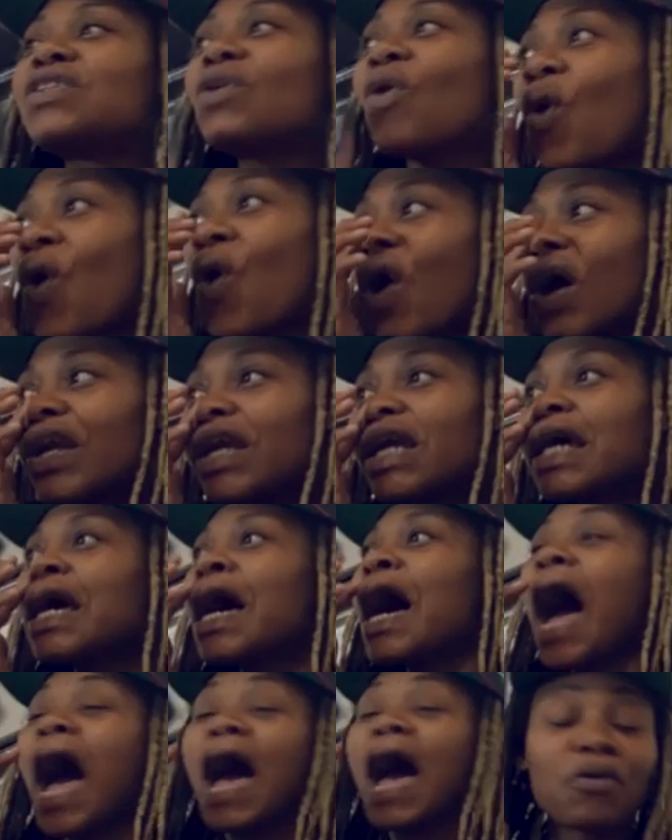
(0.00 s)
on,
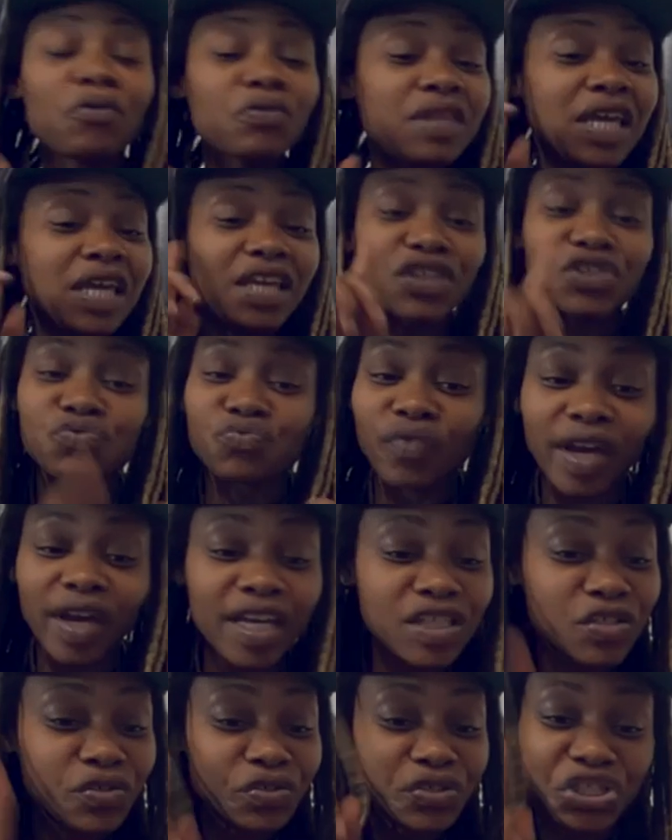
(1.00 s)
I don't think it's
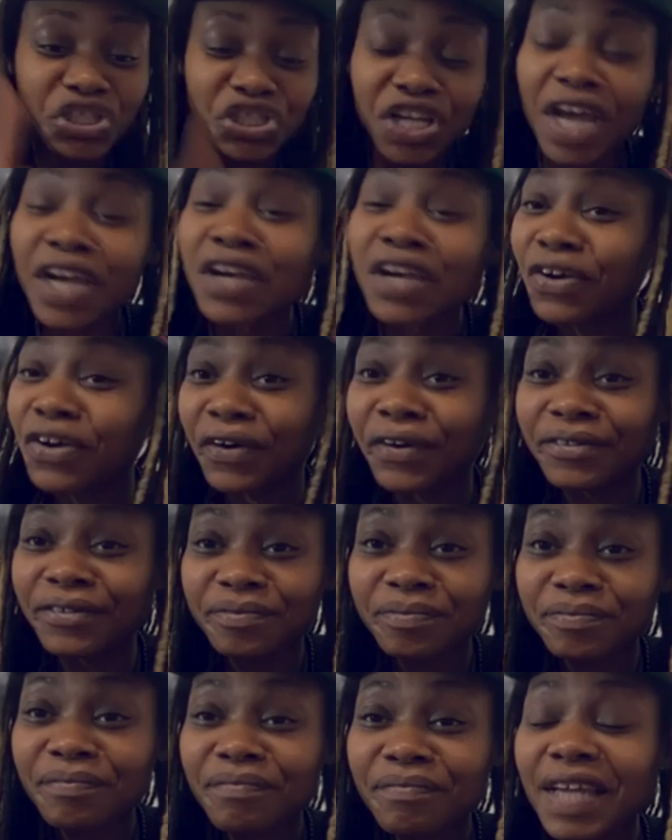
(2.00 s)
race or gender.
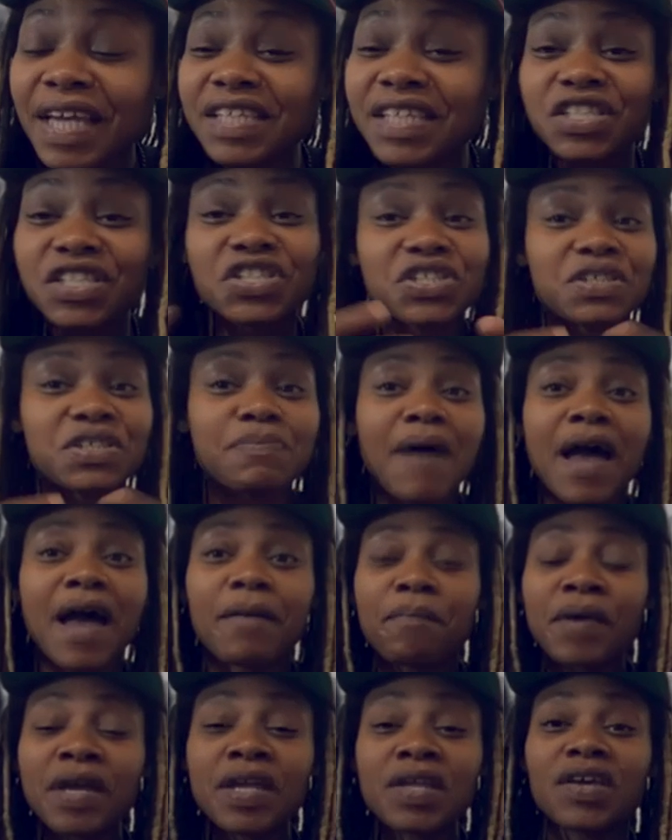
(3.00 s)
This is just my
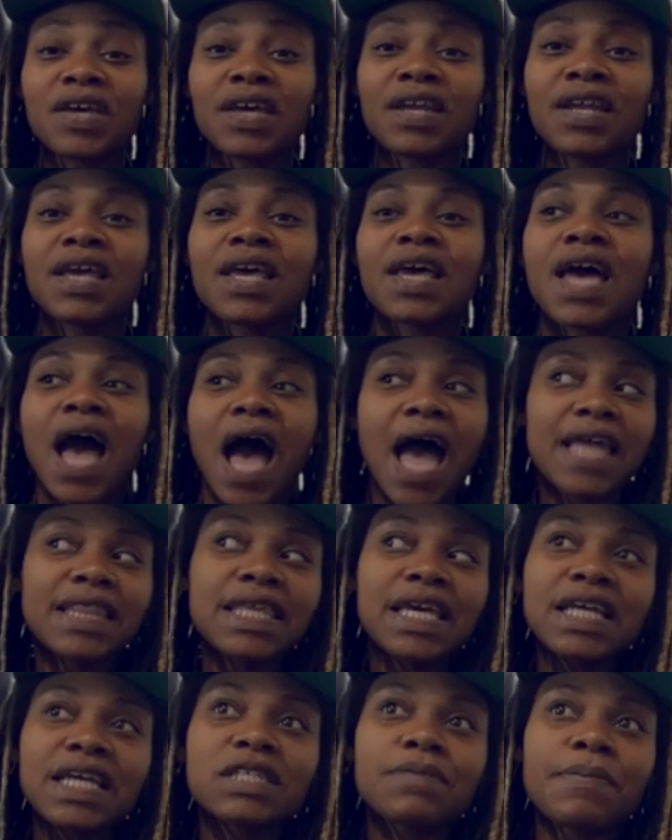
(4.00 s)
opinion. I mm-hmm.
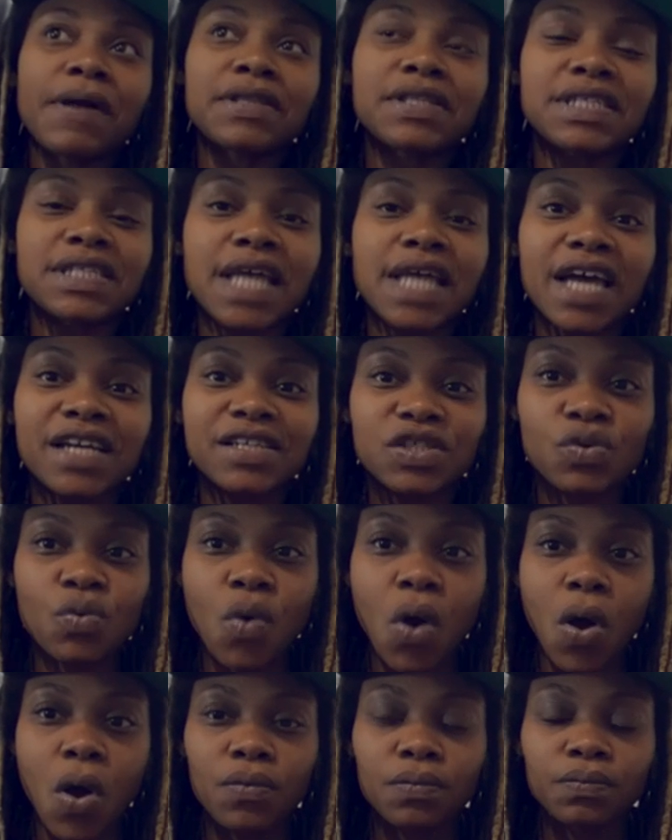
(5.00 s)
think it's about the status
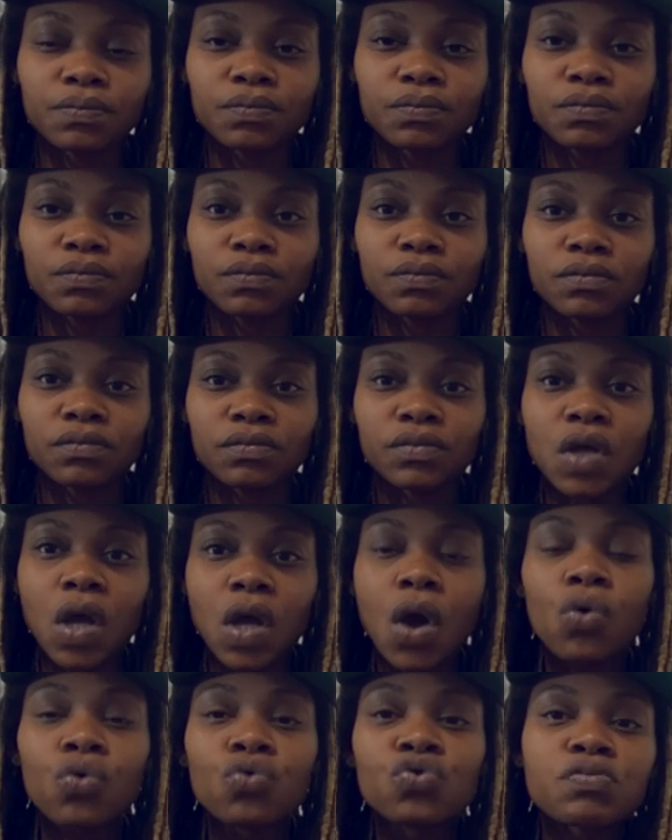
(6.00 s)
quo.
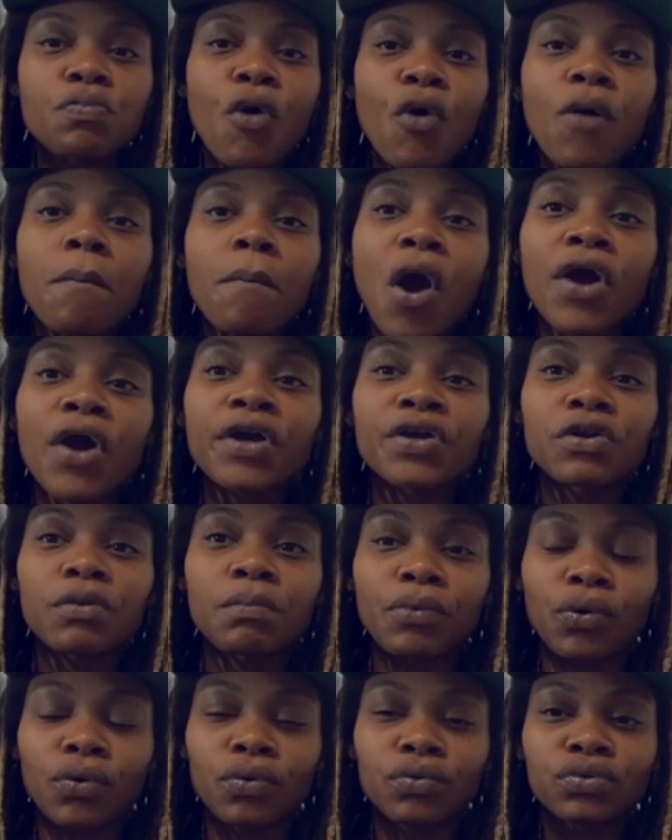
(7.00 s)
Who's more
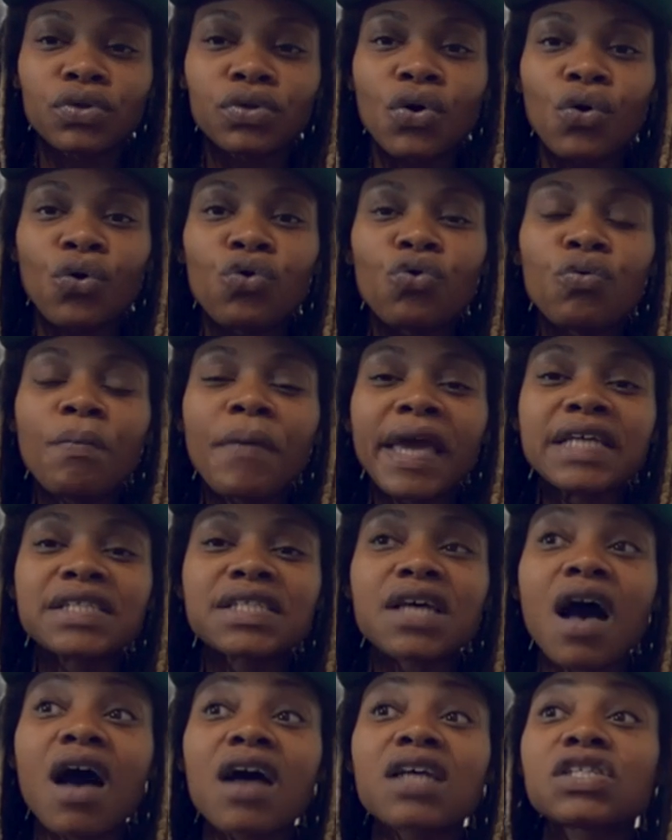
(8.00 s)
marketable? Who makes
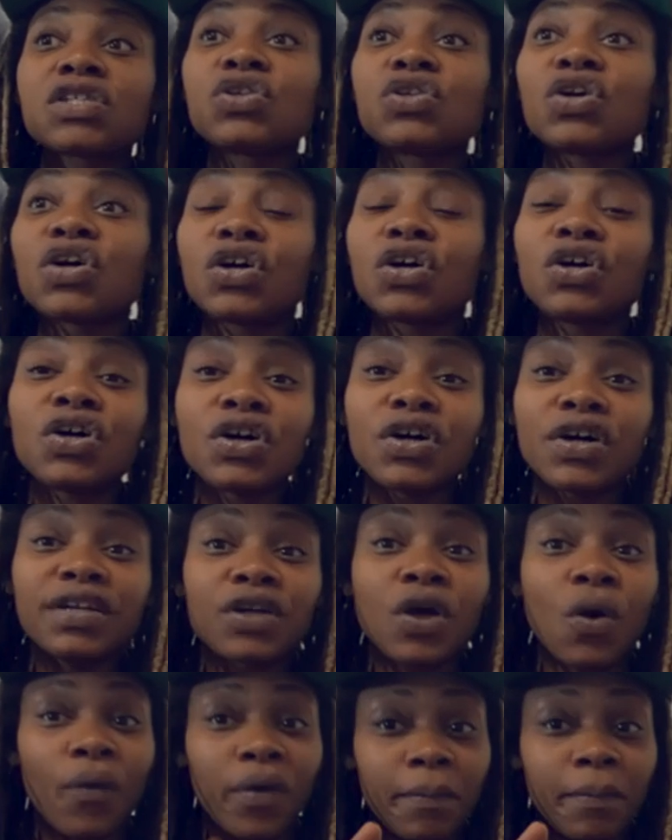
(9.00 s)
us look good?
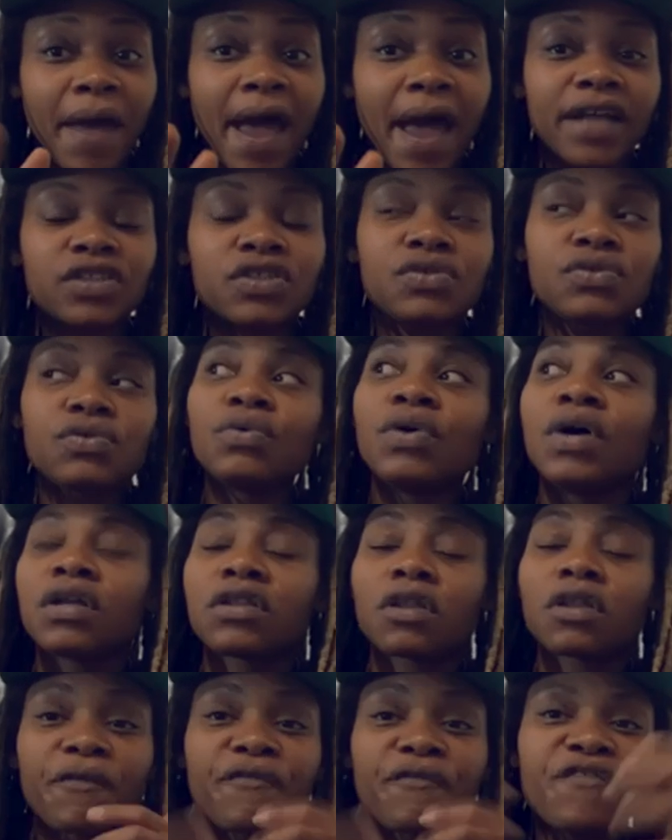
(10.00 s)
Going back to
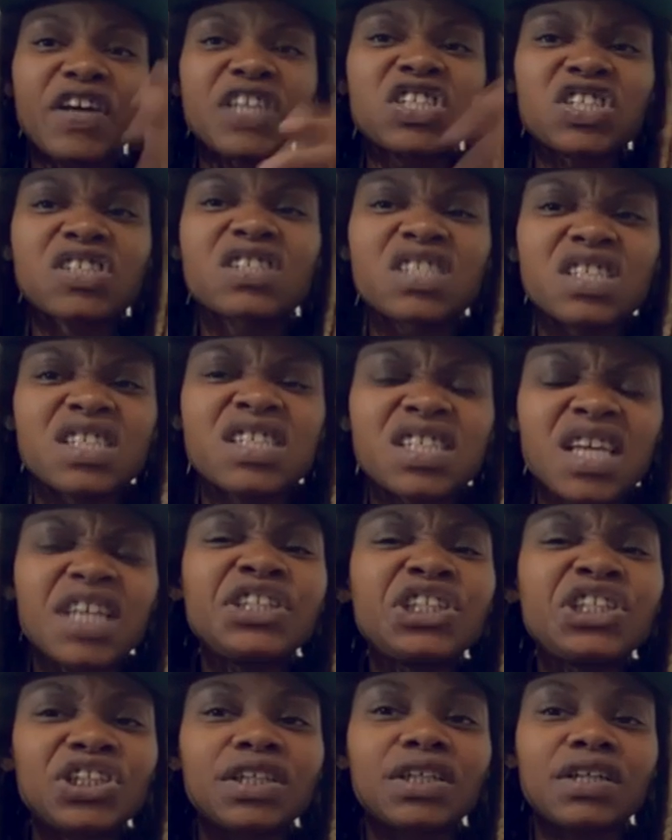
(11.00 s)
the
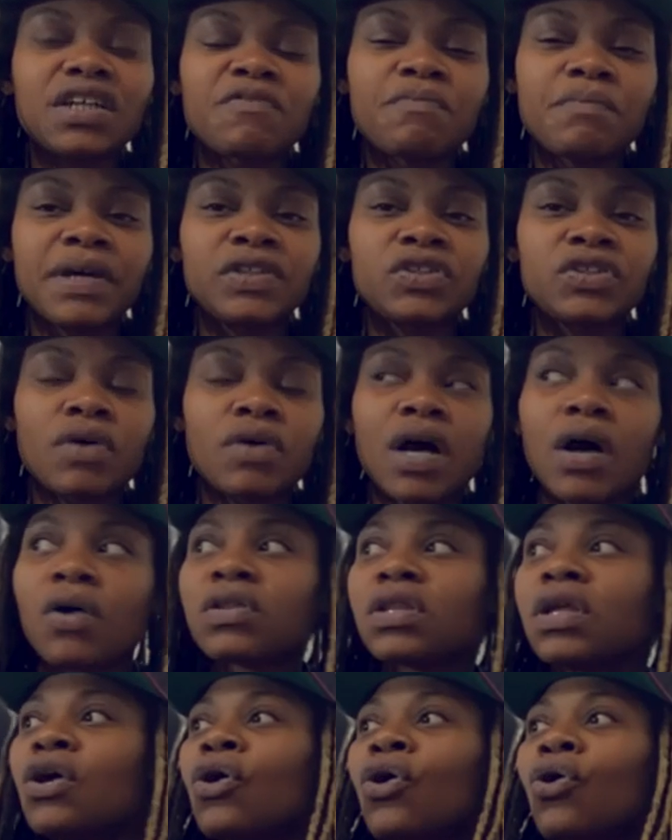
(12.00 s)
professionalization of mental health,
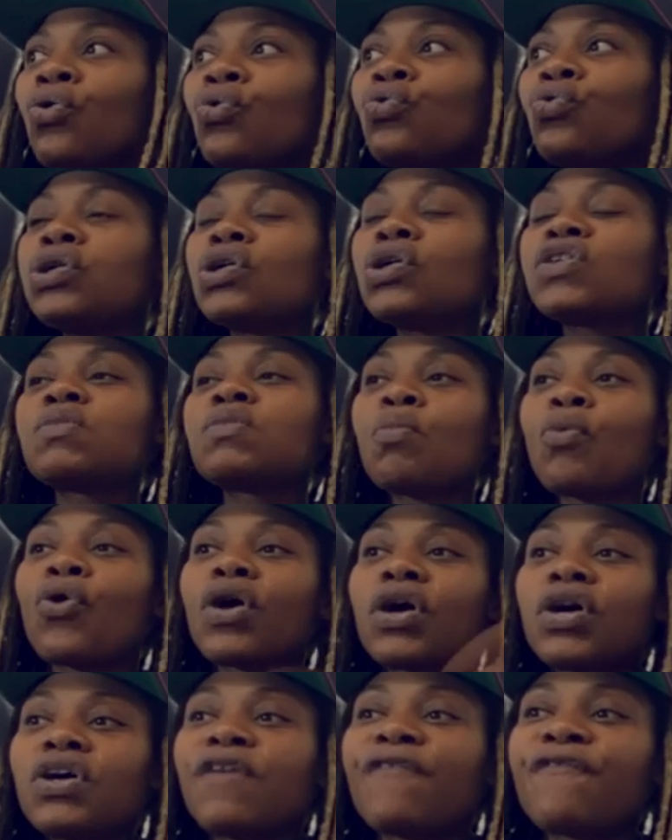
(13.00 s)
who looks more
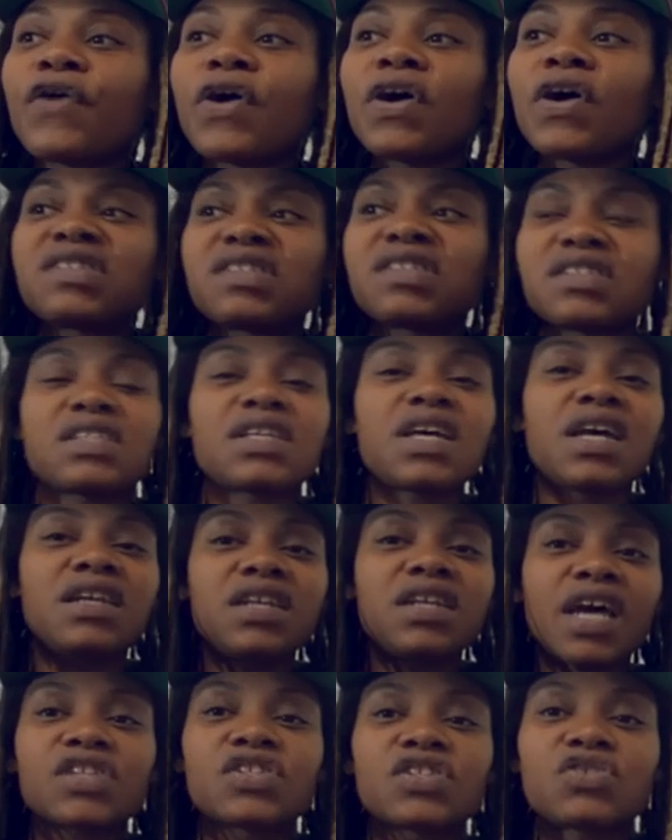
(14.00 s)
good for us to stand
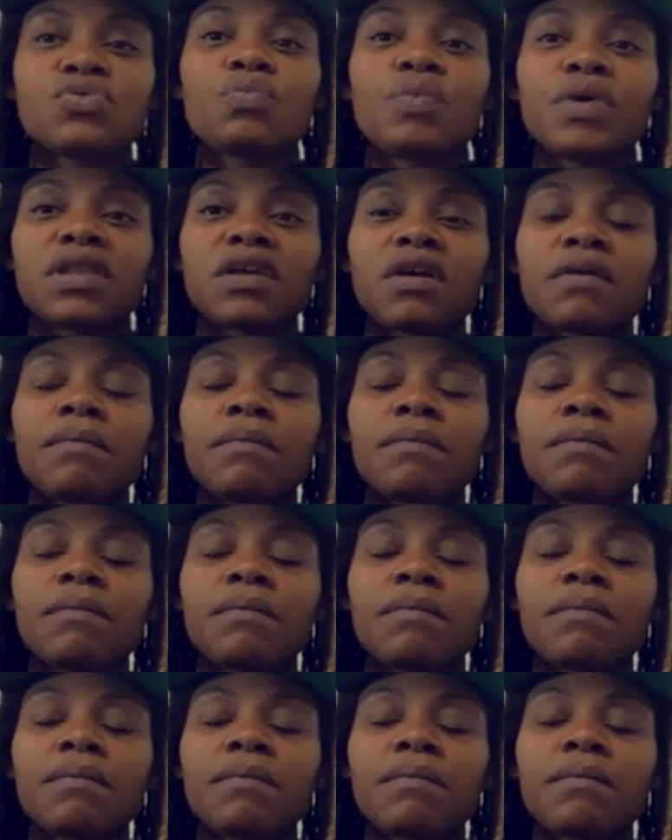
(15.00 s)
next to with their